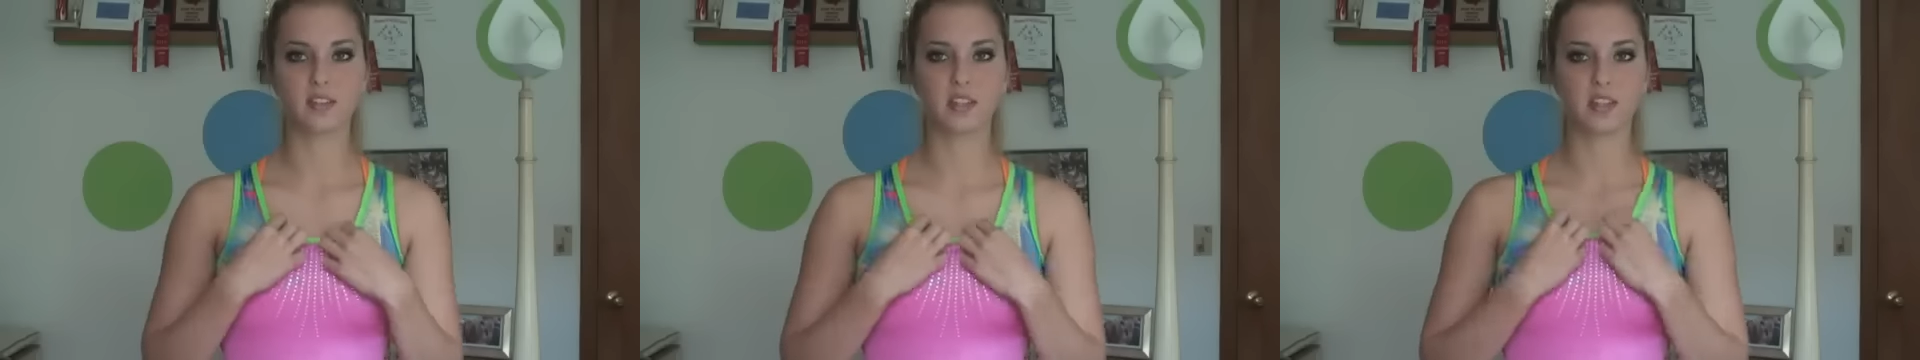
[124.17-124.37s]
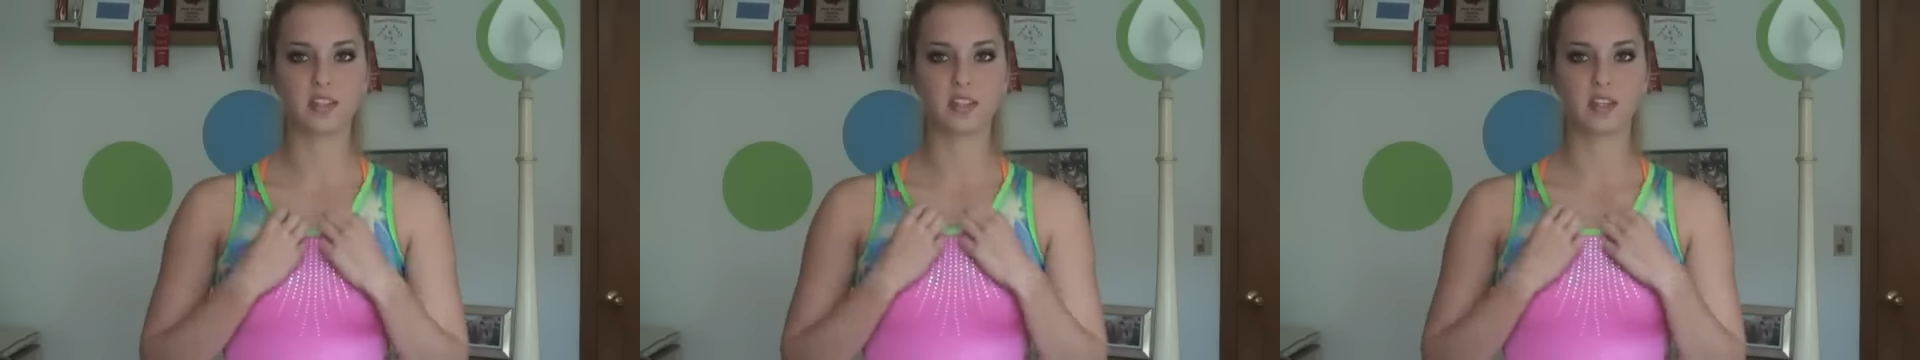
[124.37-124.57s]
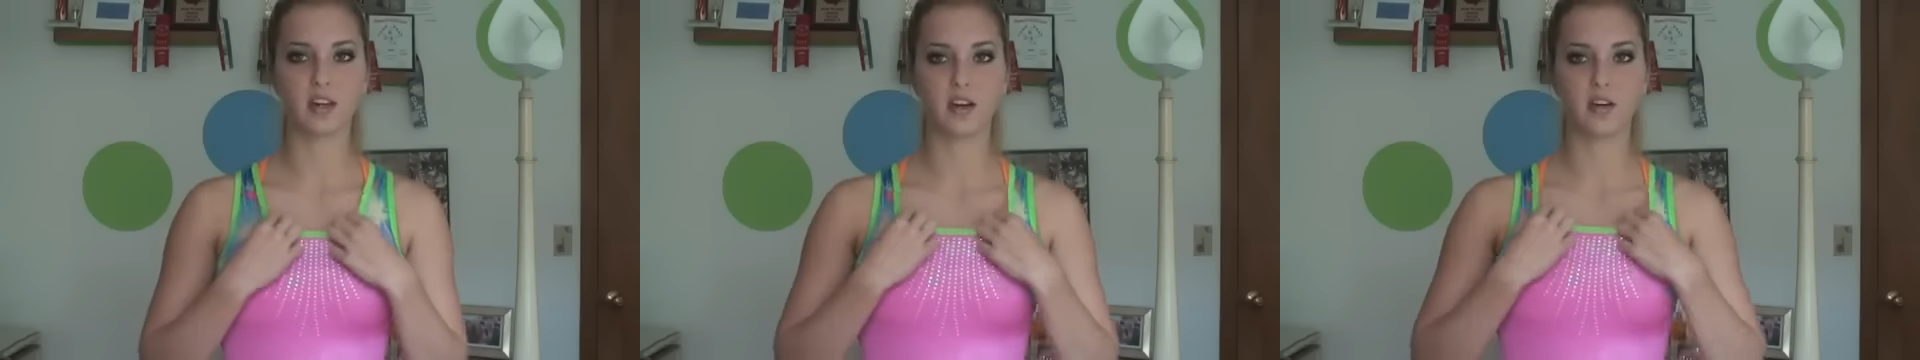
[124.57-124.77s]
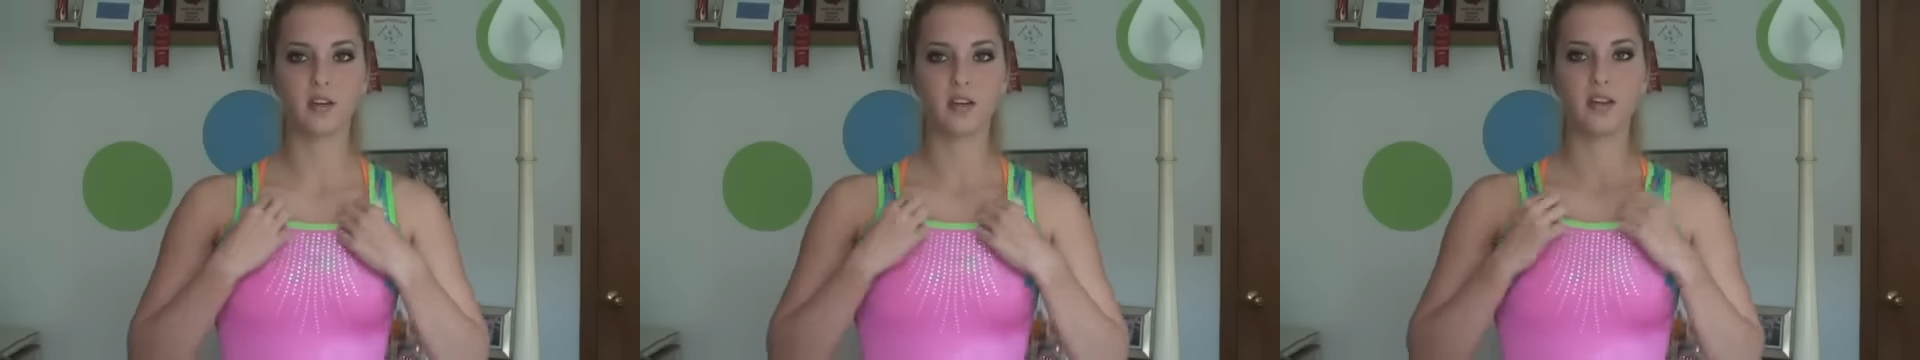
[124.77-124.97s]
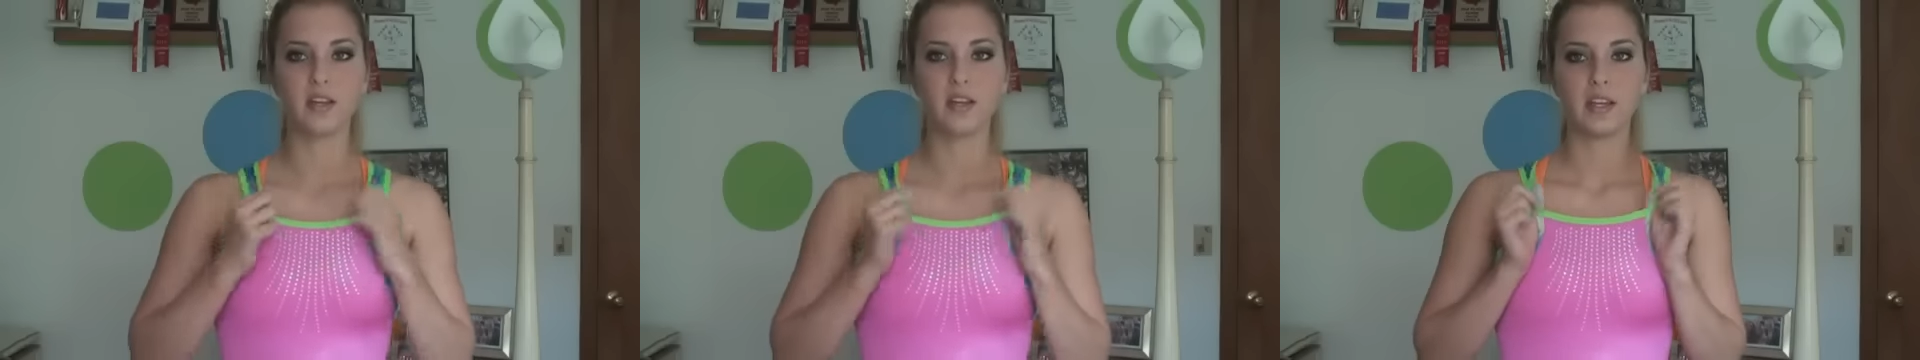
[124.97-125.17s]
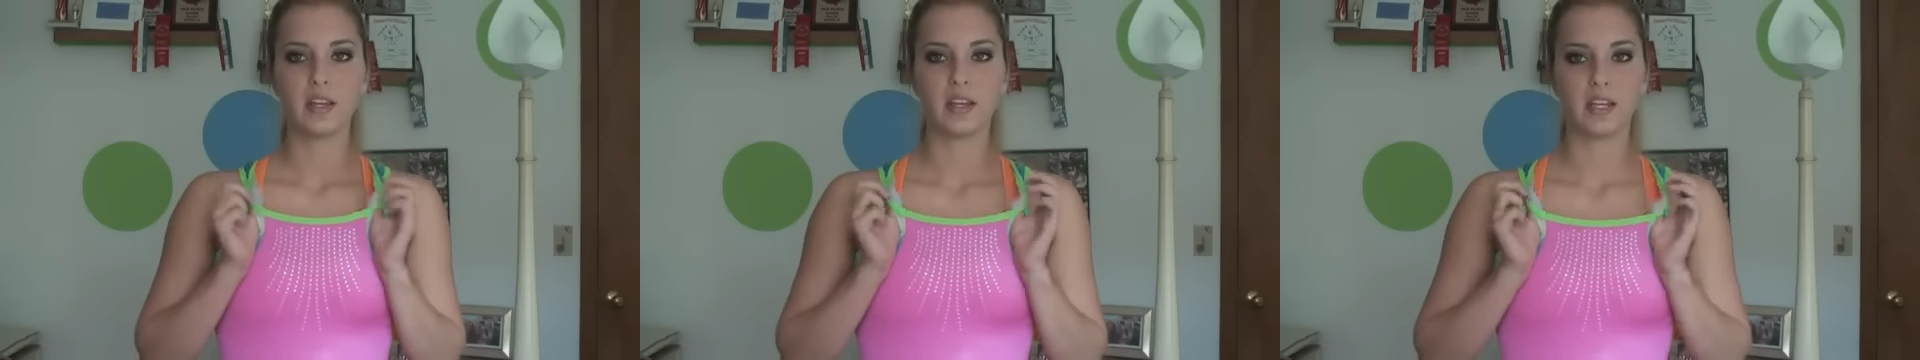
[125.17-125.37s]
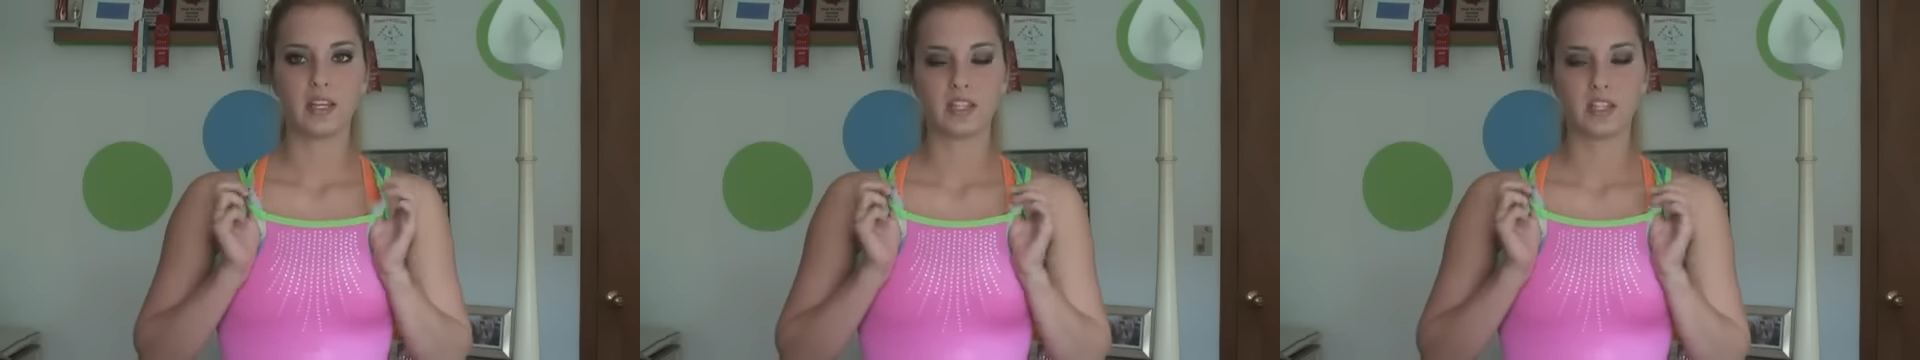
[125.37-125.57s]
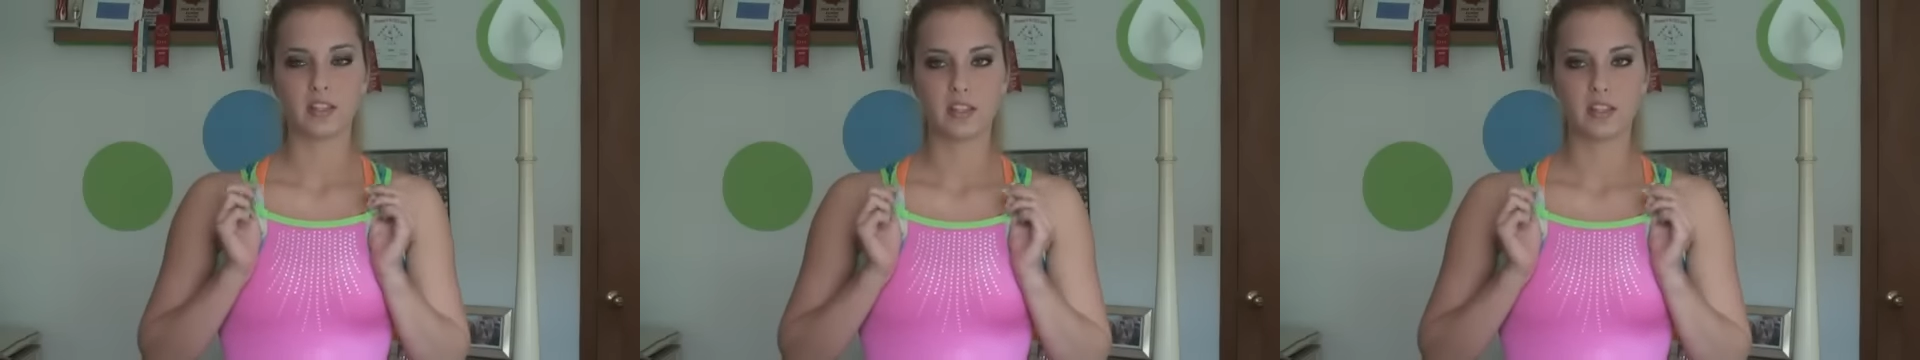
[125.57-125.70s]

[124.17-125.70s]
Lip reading: So this Leo is